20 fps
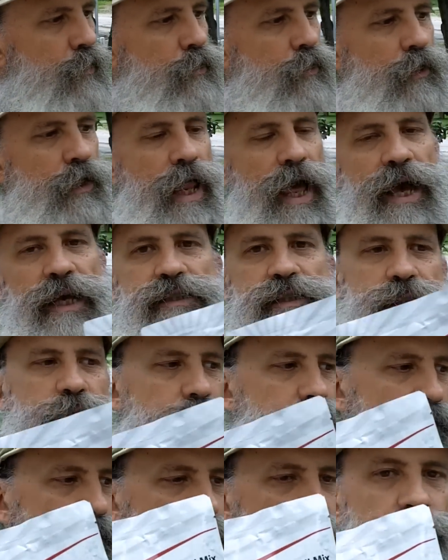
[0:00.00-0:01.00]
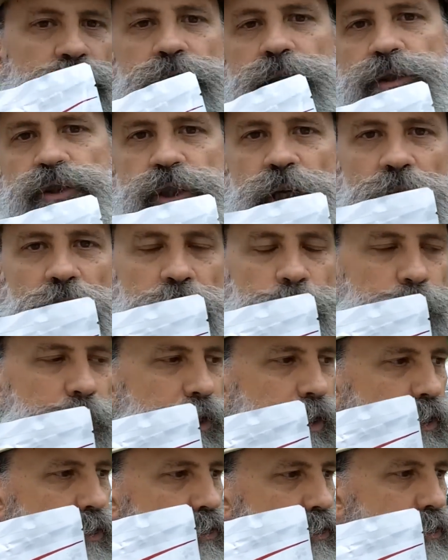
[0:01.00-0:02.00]
Classic chili
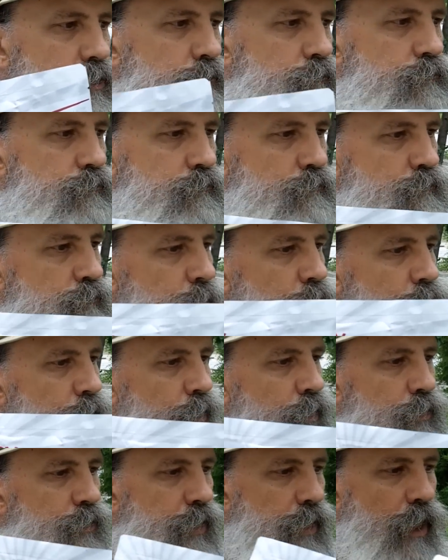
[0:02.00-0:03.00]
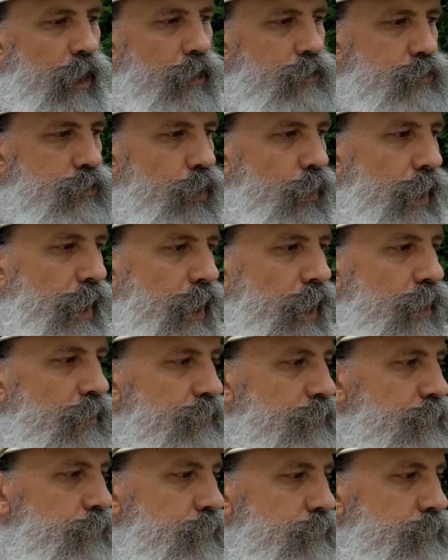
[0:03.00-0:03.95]
mix. They also have